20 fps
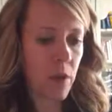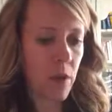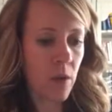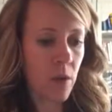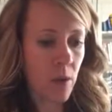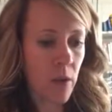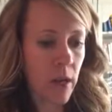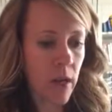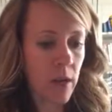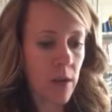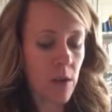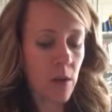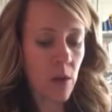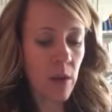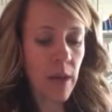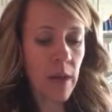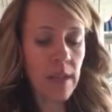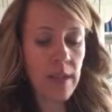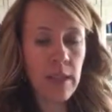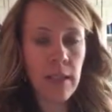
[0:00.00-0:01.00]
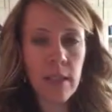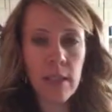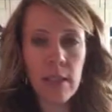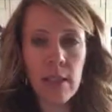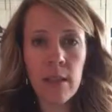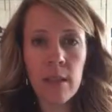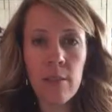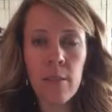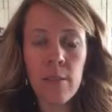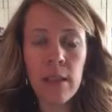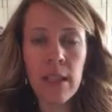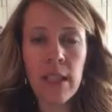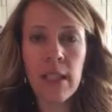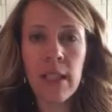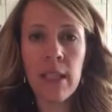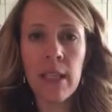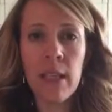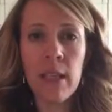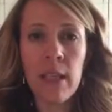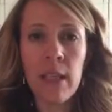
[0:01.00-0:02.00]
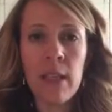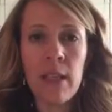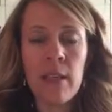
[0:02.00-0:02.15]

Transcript: Okay, so that's going to be